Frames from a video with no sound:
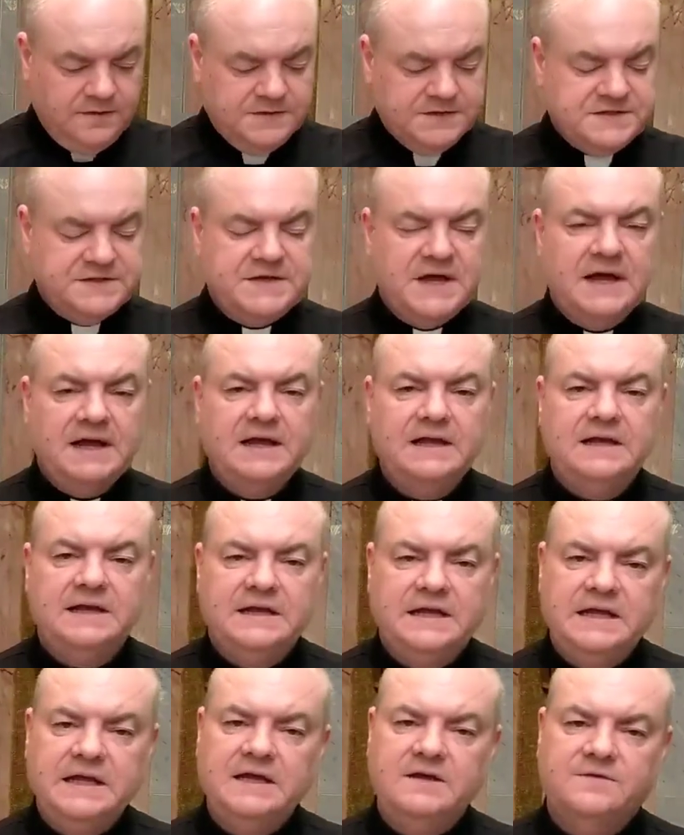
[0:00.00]
The
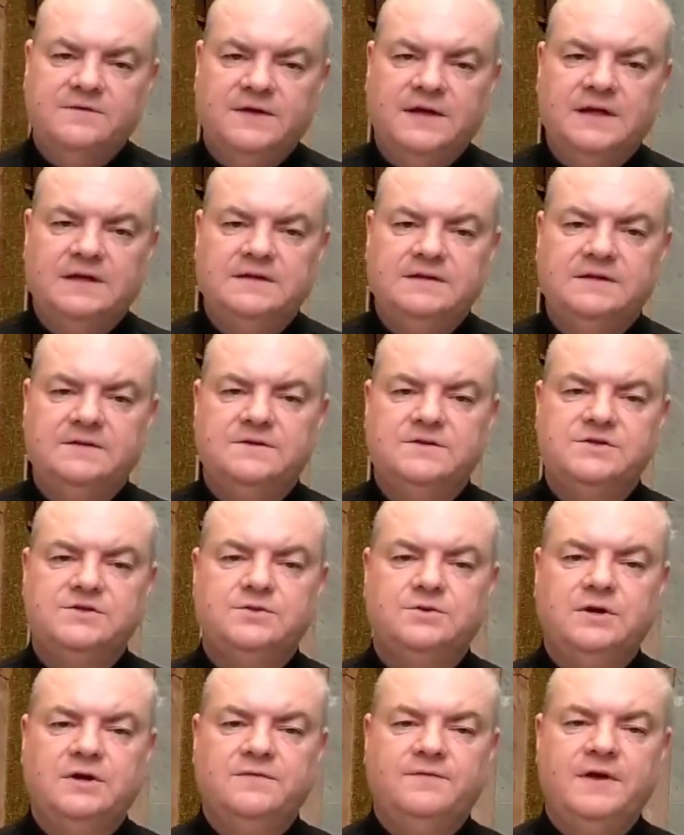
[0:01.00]
second key event in the
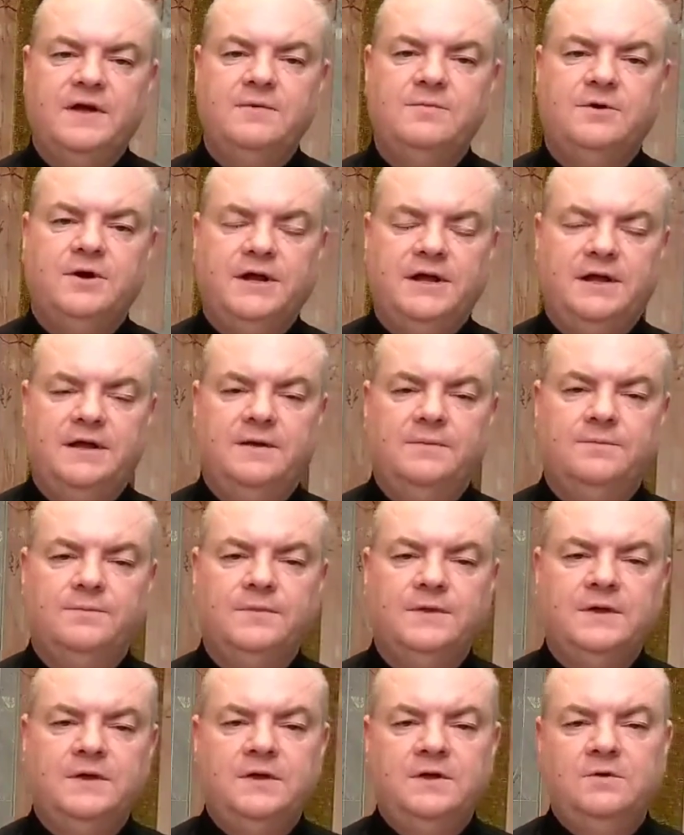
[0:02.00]
story of Abraham,
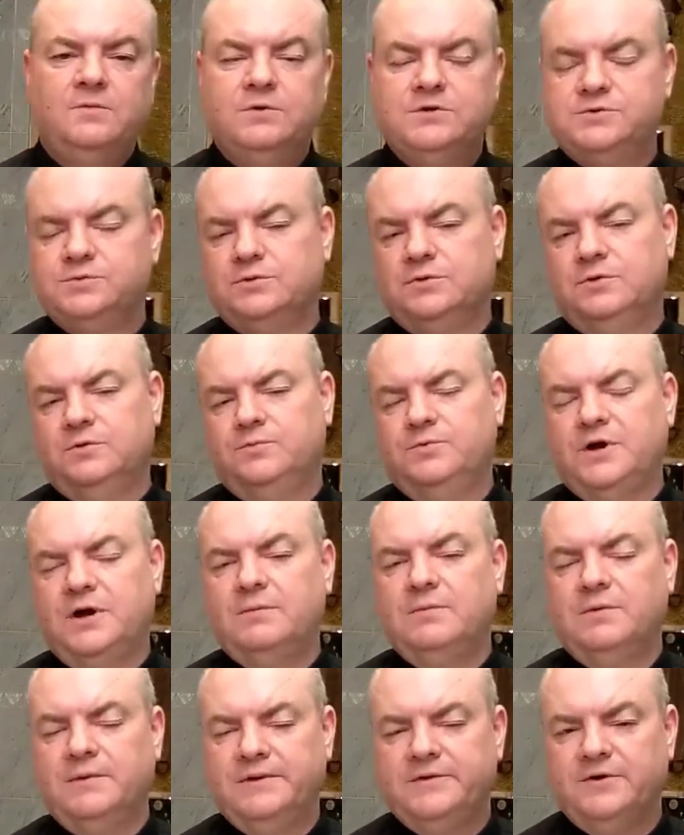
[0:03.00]
which we'll
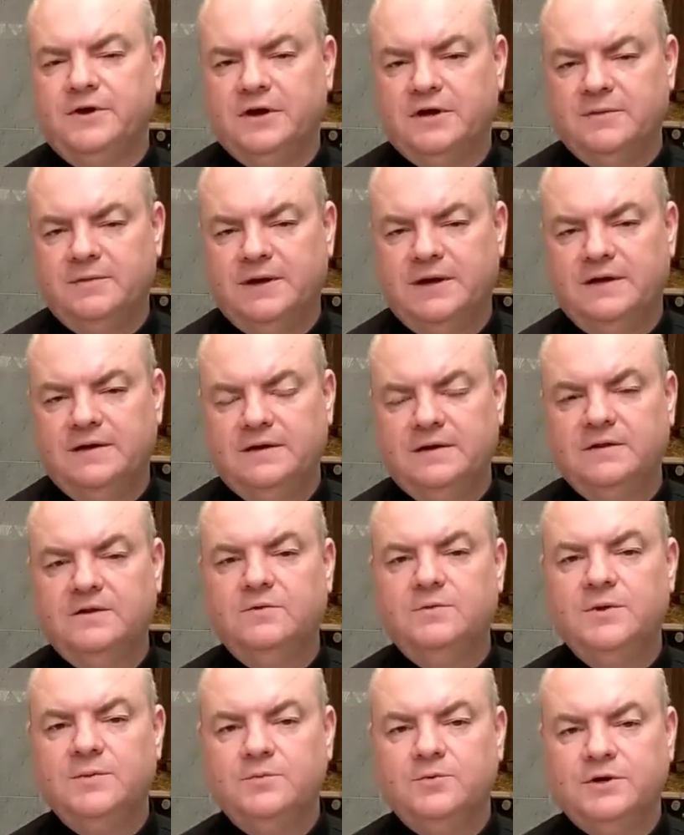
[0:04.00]
probably talk about a
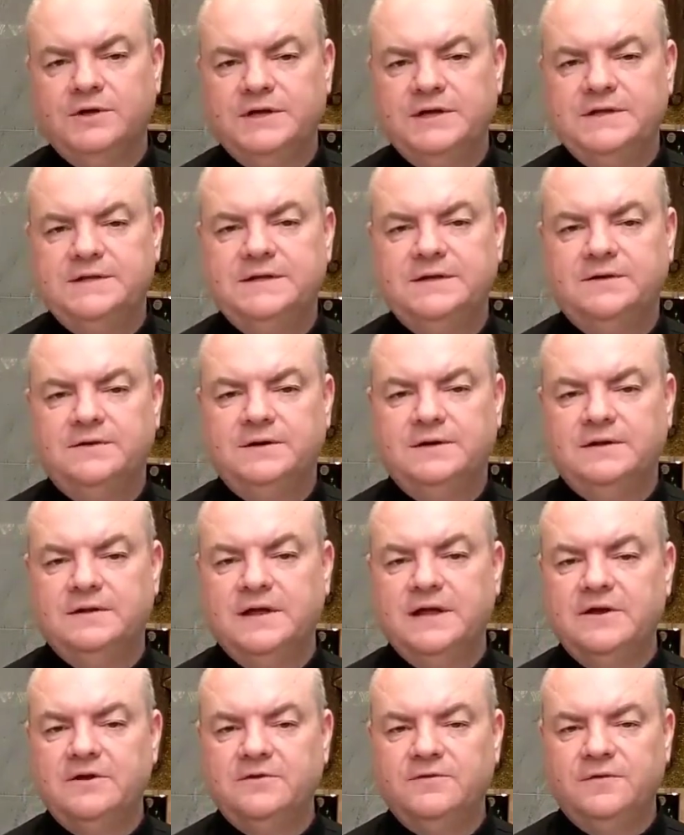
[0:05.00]
little bit more detail in a
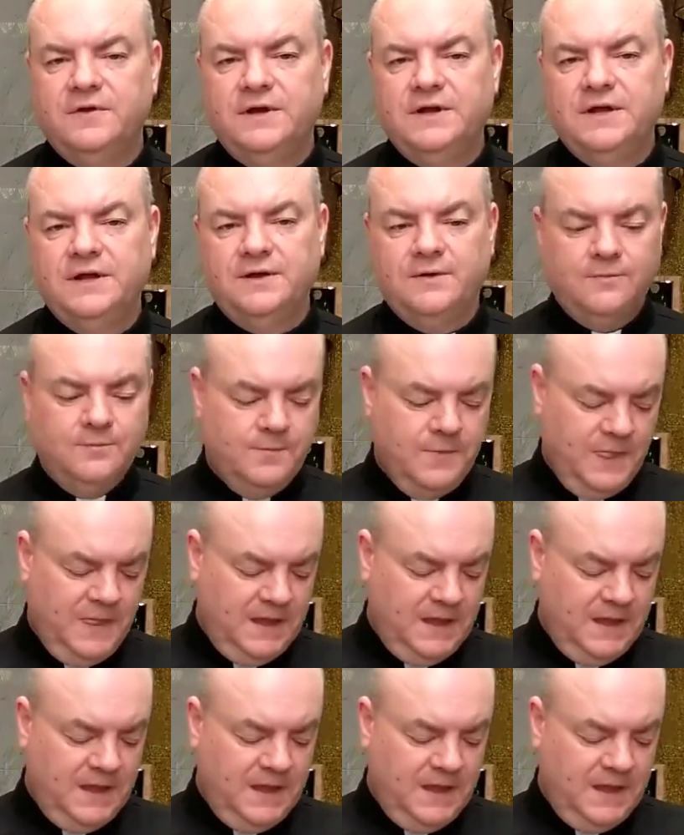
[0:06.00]
later video,